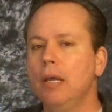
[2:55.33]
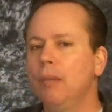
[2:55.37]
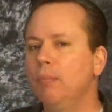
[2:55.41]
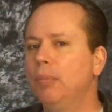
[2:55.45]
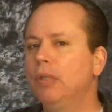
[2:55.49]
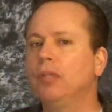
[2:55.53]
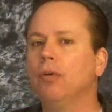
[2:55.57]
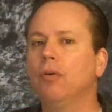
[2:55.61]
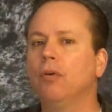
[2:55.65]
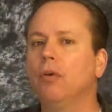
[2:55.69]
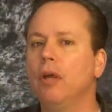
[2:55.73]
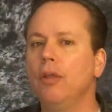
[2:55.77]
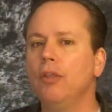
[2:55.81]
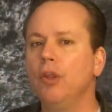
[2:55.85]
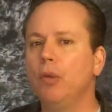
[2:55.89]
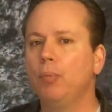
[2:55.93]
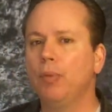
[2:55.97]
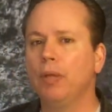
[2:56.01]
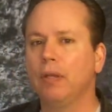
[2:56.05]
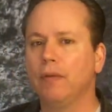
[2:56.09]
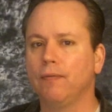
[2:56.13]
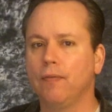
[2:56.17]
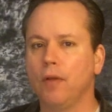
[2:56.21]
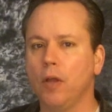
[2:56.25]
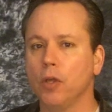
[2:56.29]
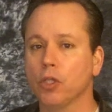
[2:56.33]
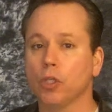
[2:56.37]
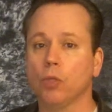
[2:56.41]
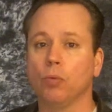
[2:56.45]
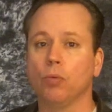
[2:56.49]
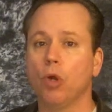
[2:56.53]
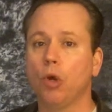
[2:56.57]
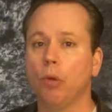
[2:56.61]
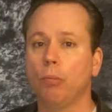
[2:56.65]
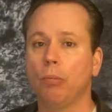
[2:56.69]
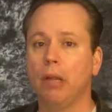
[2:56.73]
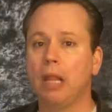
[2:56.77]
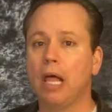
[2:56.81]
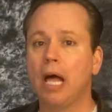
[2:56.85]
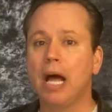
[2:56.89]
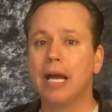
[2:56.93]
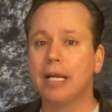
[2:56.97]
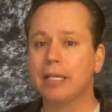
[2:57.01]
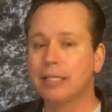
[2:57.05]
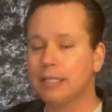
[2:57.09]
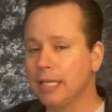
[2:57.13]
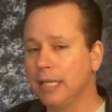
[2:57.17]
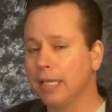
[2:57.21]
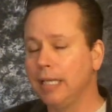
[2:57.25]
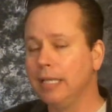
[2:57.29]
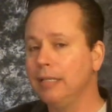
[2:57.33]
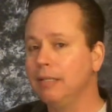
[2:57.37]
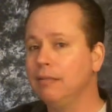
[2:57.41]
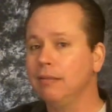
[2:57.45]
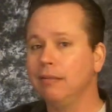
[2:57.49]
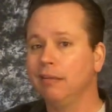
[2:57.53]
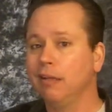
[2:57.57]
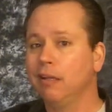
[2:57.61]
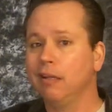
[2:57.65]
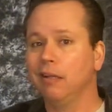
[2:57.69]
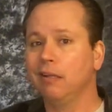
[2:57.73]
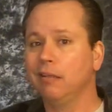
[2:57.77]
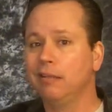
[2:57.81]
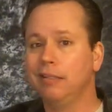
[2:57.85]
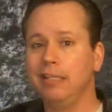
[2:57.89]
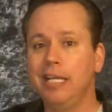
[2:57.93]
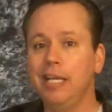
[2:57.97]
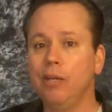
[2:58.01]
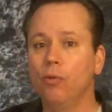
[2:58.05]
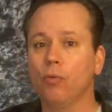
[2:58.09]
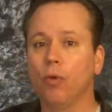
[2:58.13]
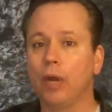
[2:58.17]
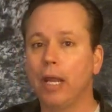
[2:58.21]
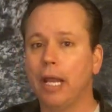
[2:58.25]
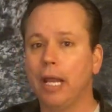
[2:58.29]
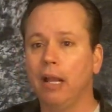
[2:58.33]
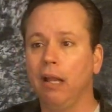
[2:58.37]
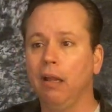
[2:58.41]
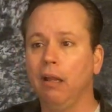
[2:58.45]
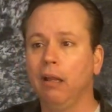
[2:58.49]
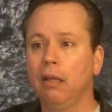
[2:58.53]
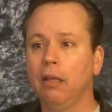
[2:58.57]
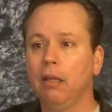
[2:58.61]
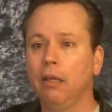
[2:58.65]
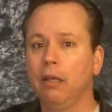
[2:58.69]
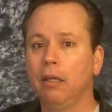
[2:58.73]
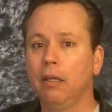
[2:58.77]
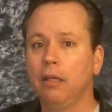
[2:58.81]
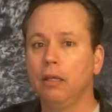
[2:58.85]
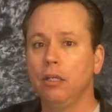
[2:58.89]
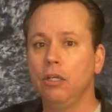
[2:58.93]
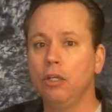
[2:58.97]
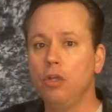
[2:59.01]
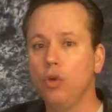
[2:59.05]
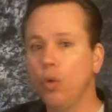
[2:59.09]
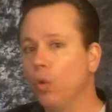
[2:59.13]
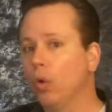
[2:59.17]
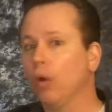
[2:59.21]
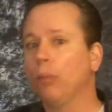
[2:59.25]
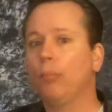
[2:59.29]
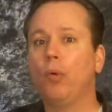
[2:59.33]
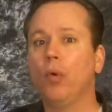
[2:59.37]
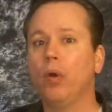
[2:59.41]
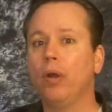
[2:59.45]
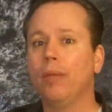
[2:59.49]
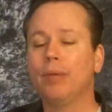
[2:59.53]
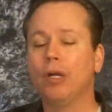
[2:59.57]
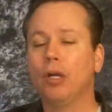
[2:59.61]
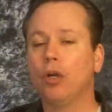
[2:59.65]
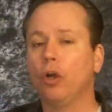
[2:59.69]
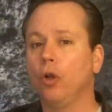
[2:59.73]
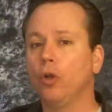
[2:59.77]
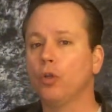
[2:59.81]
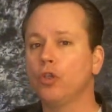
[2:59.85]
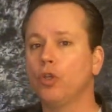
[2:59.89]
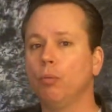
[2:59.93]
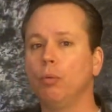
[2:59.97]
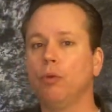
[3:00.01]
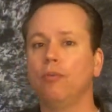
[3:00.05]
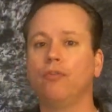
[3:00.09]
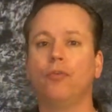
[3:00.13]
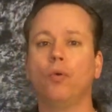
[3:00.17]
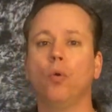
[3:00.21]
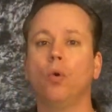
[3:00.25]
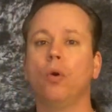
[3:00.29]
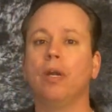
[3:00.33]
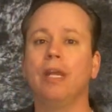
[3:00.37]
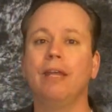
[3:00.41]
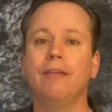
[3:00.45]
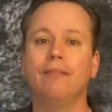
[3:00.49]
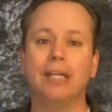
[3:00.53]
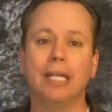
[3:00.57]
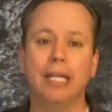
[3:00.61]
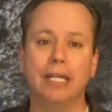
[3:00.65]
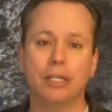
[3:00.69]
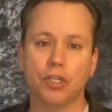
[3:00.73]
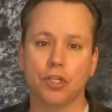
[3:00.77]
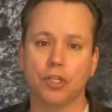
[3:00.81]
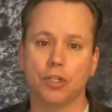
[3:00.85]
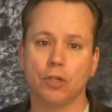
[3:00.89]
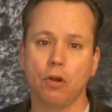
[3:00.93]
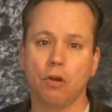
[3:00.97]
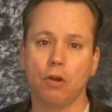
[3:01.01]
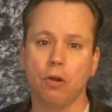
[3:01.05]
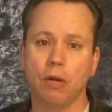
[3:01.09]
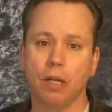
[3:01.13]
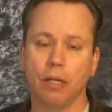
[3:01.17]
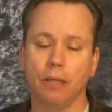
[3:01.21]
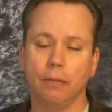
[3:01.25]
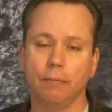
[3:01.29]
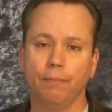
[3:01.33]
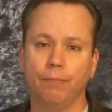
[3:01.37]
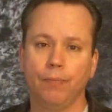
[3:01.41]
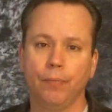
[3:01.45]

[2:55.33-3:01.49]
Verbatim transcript: But there are other pitfalls and roadblocks that can derail your appointment culture before it even gets started.